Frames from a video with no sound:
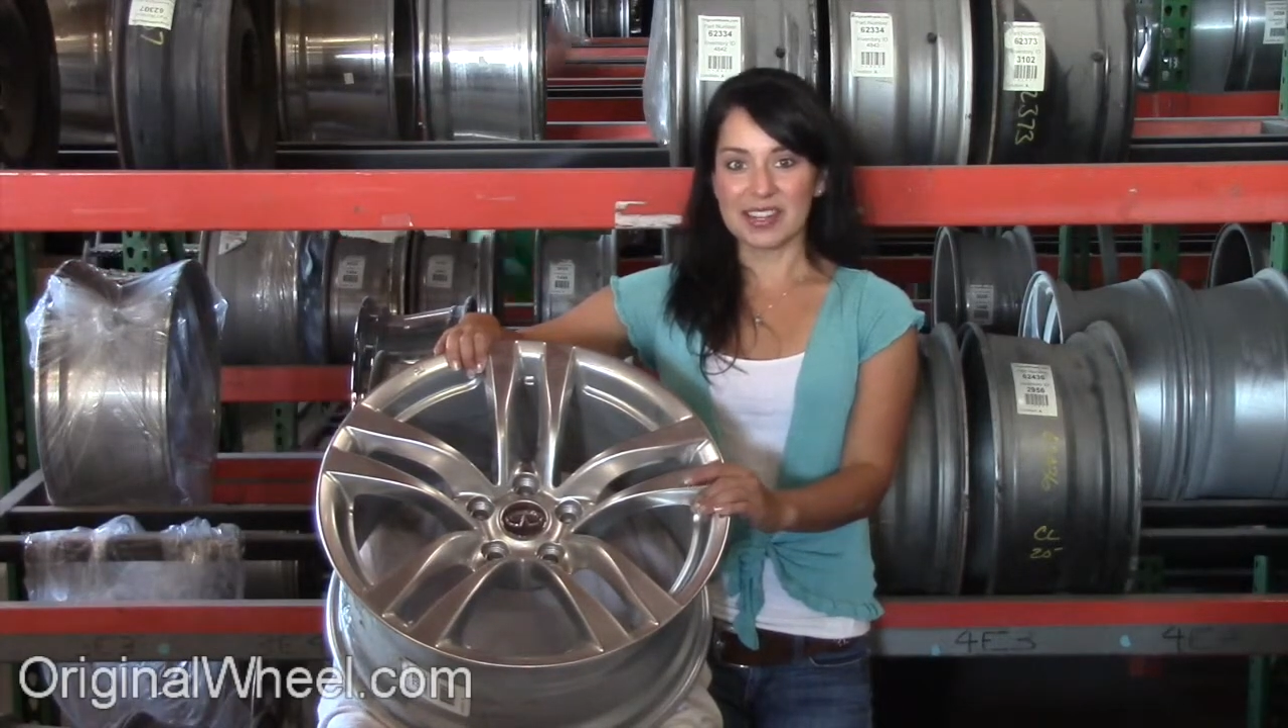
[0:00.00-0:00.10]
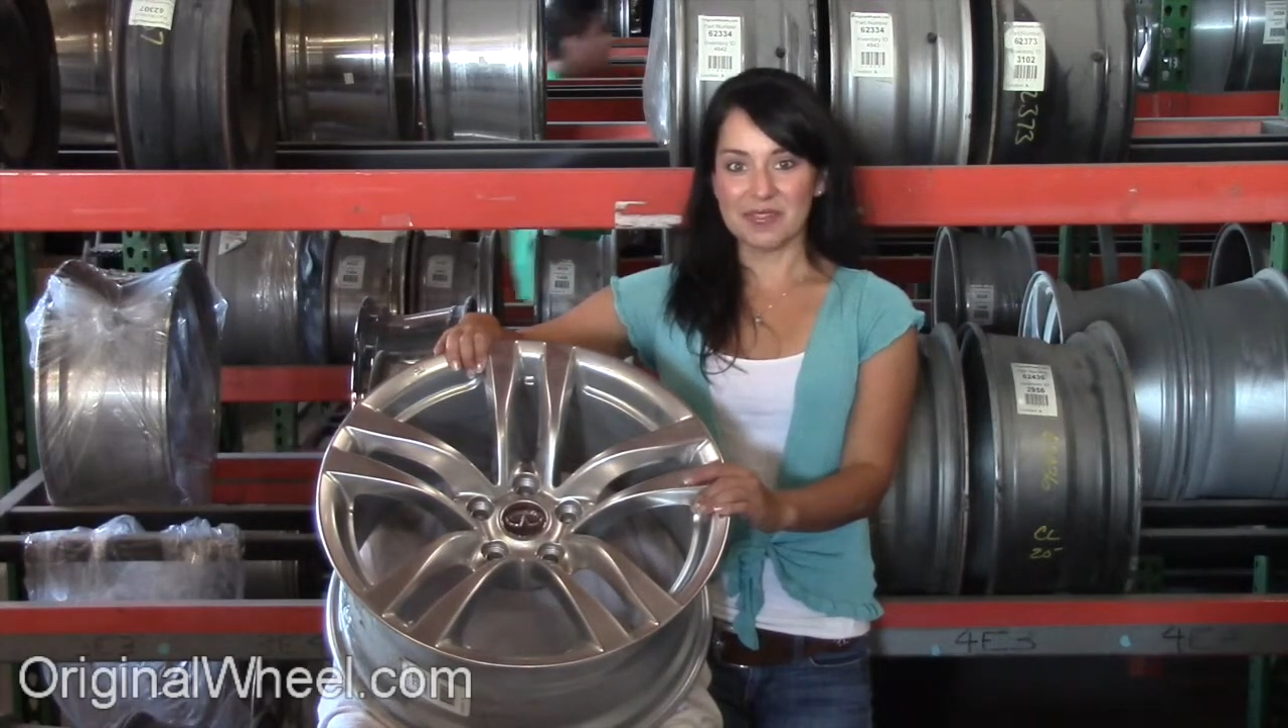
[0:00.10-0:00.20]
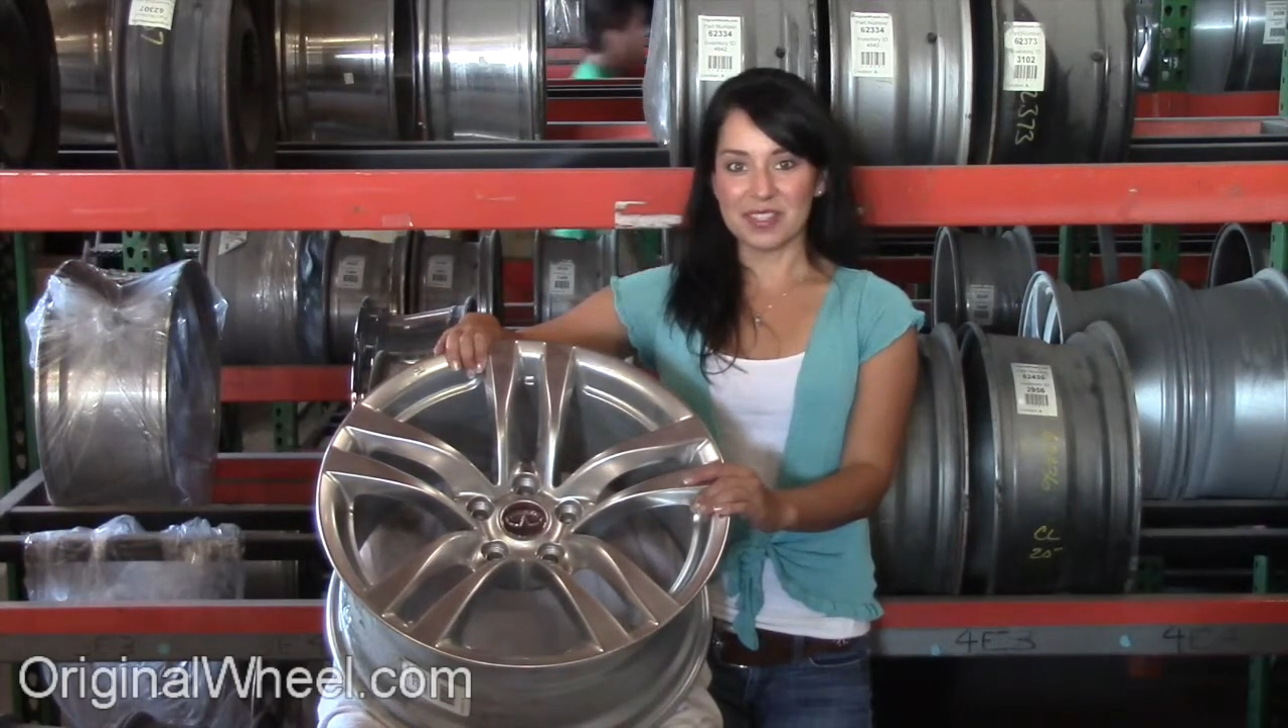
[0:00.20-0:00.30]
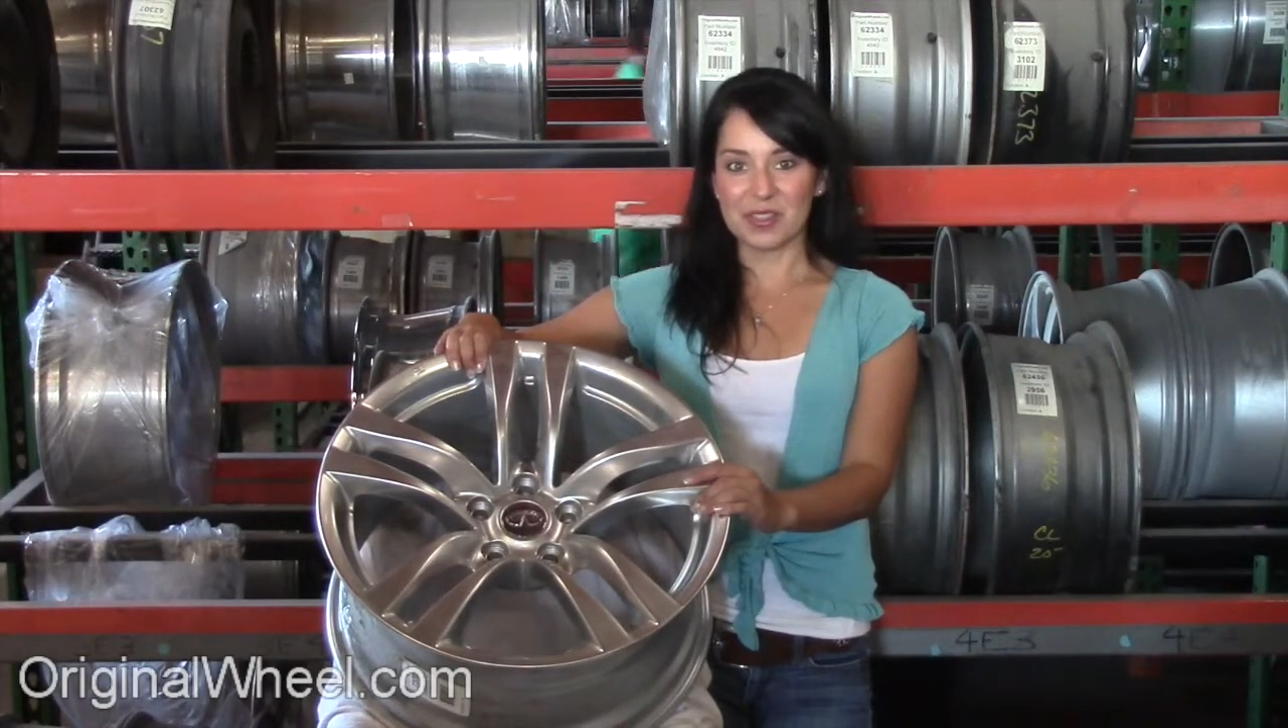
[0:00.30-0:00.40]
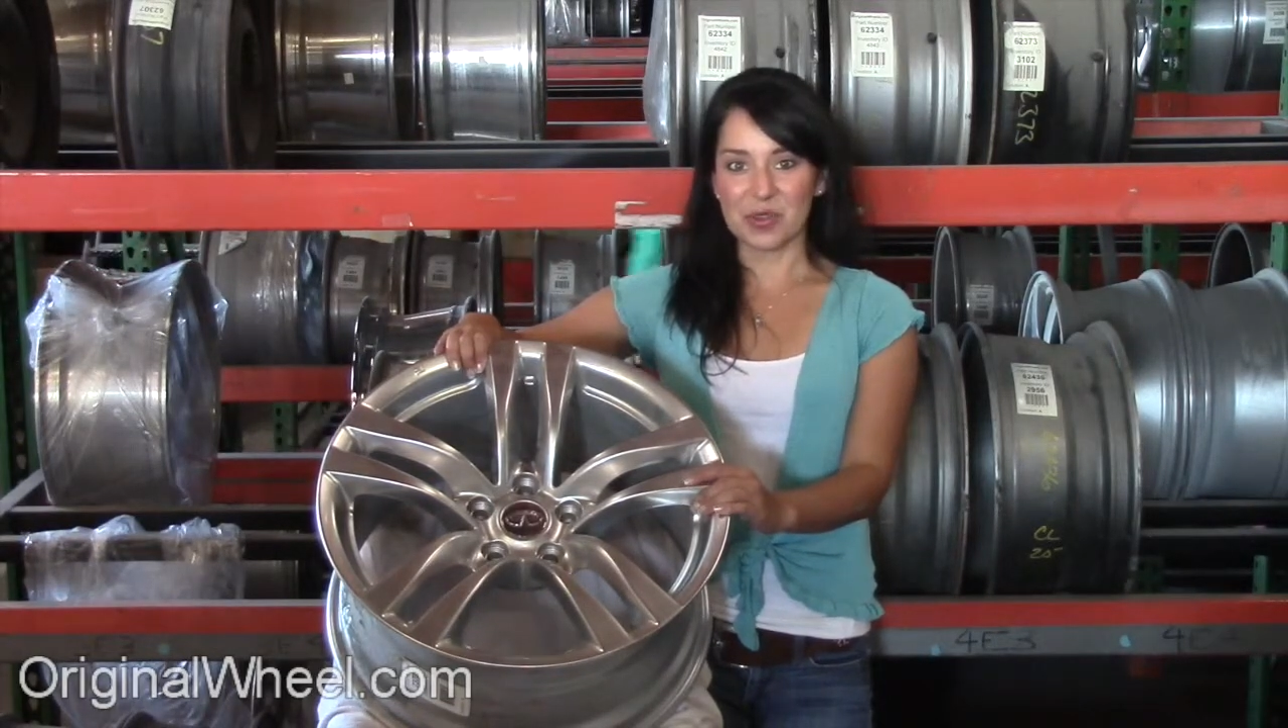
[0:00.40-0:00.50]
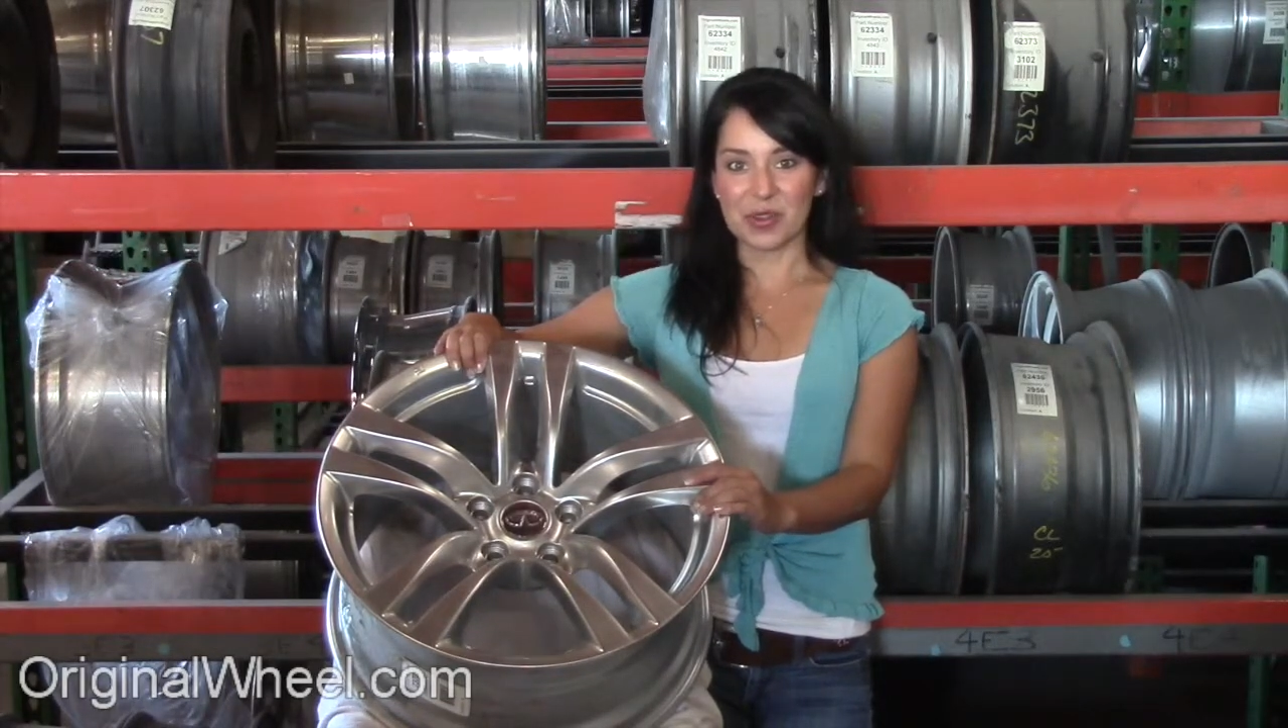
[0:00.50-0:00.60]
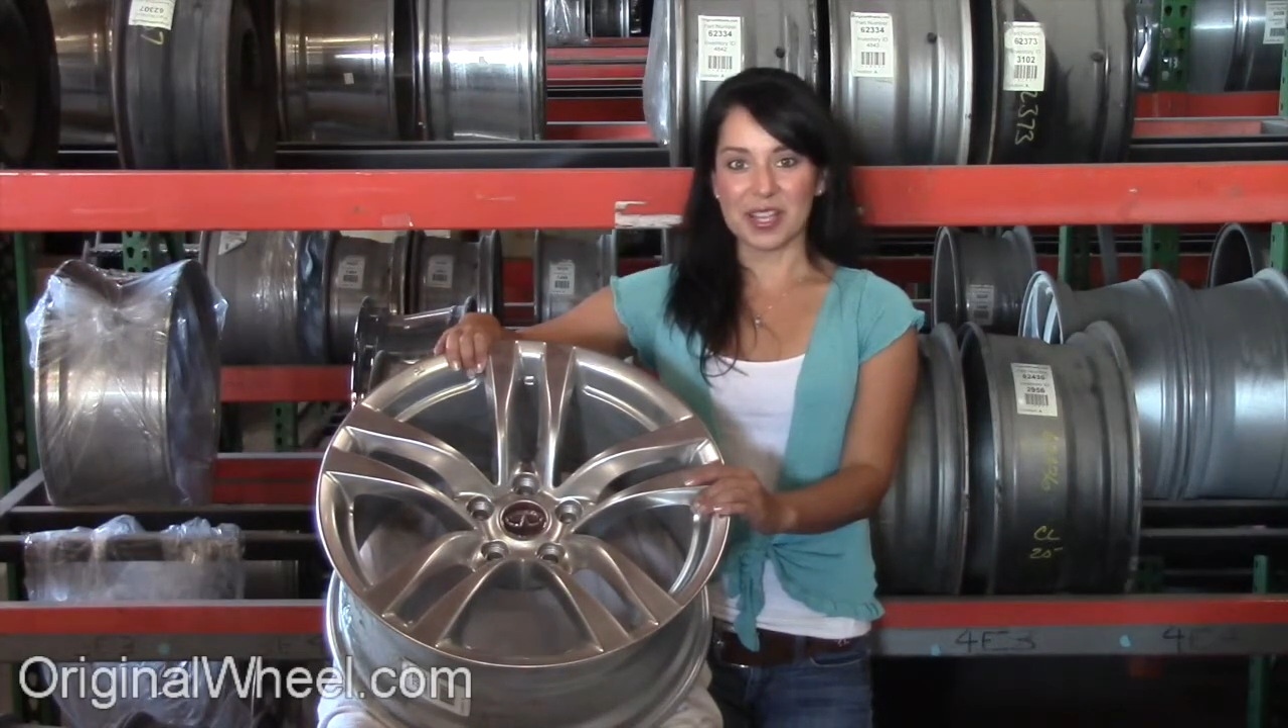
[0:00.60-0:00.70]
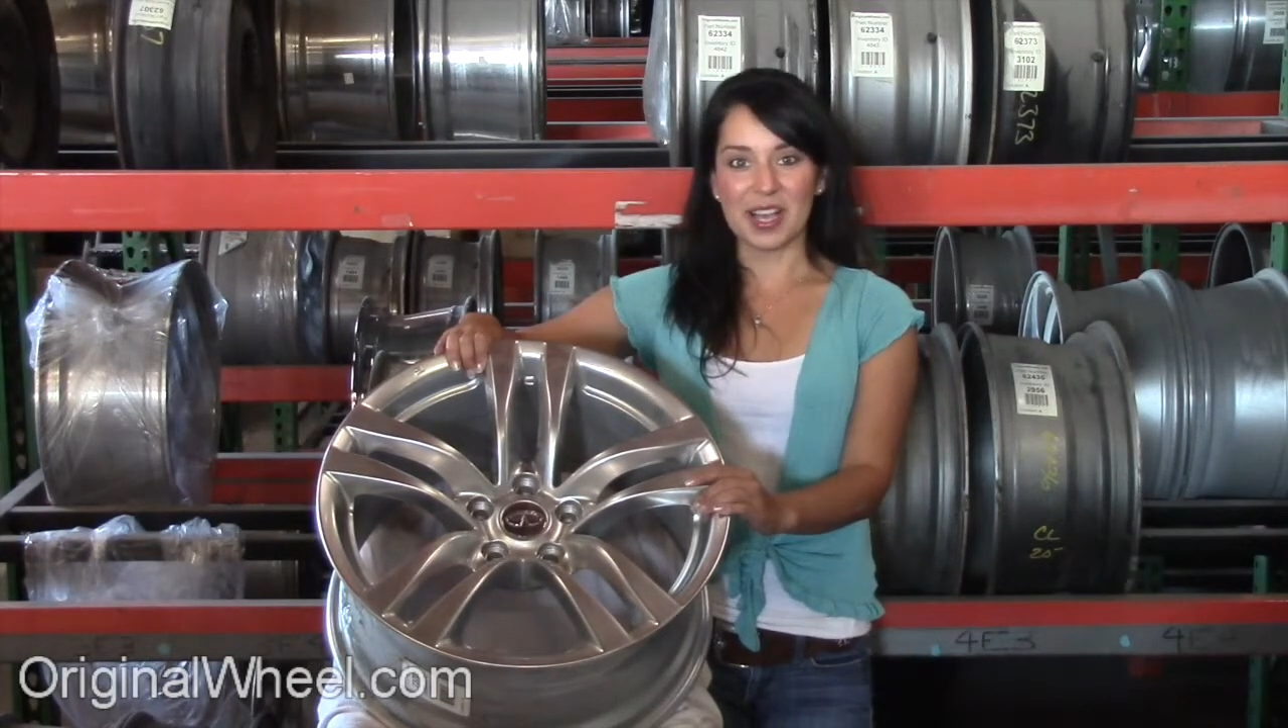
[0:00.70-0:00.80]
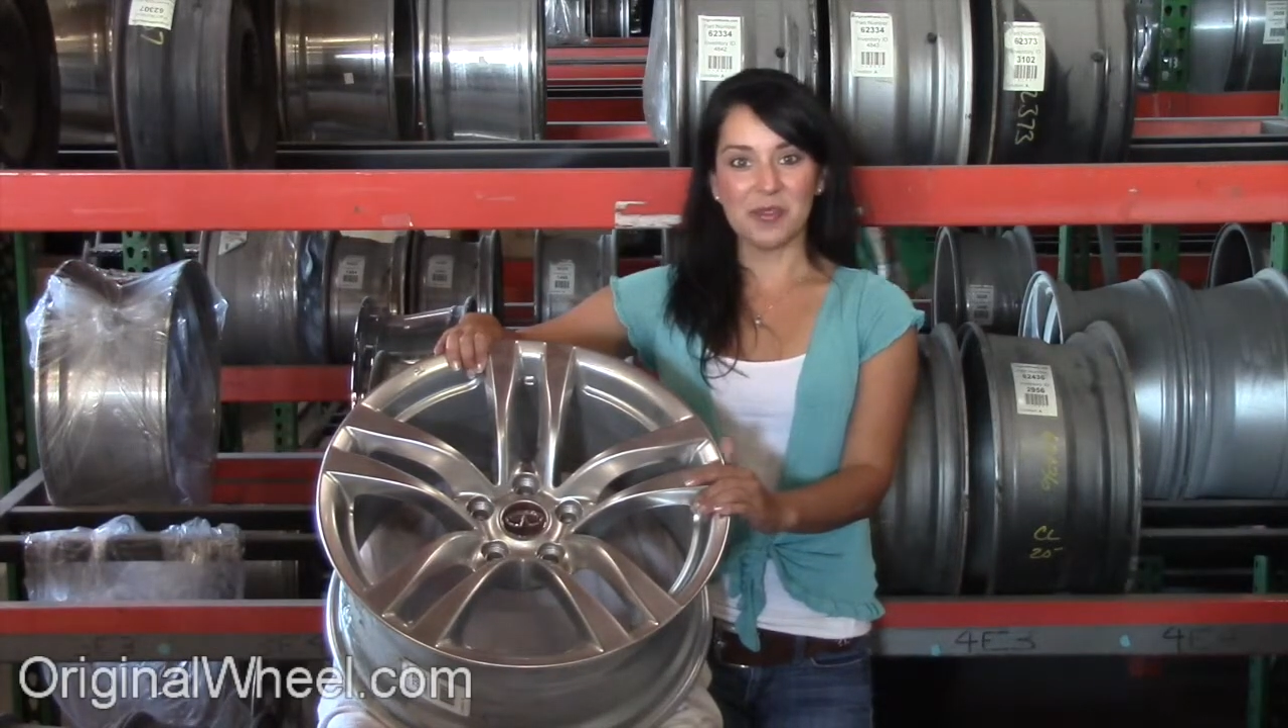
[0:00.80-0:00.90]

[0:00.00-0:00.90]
inventory